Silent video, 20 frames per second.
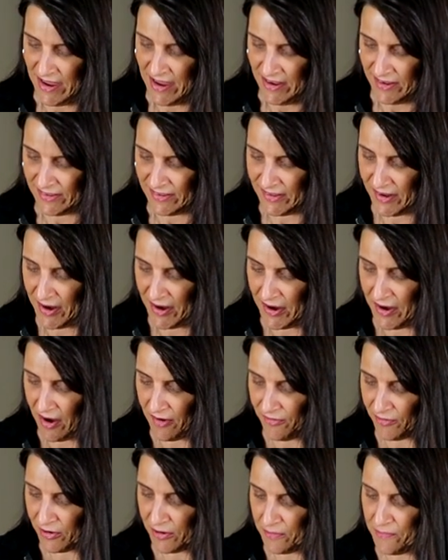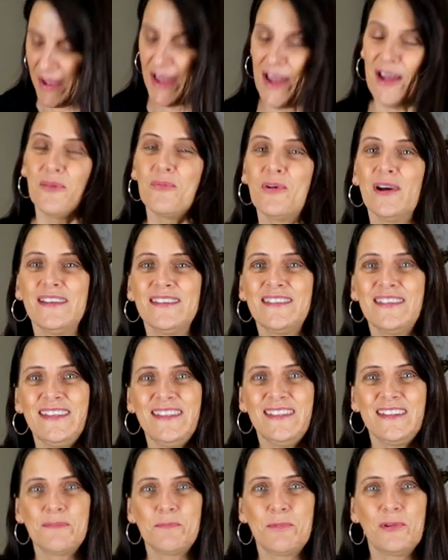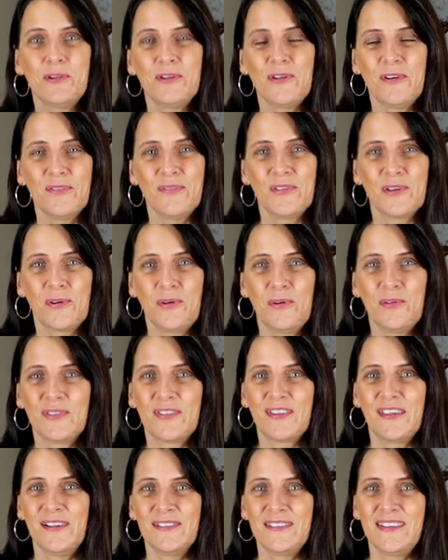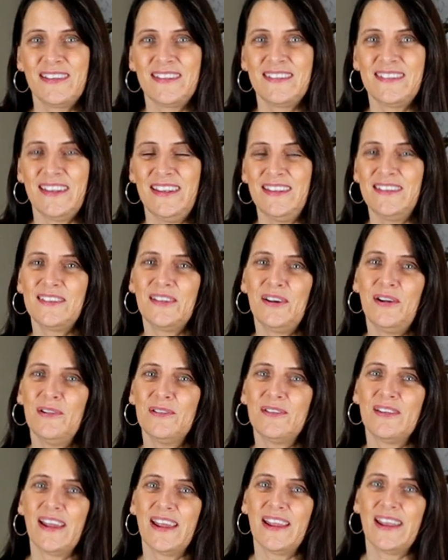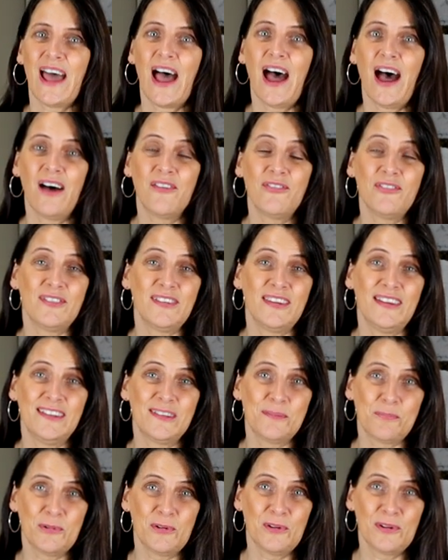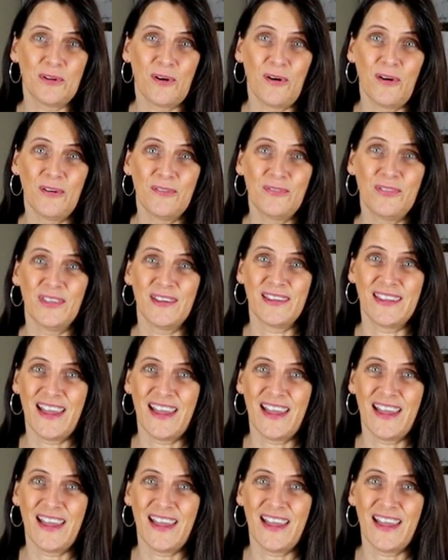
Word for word: So I've got about one teaspoon of the coarse Celtic sea salt and half a teaspoon of the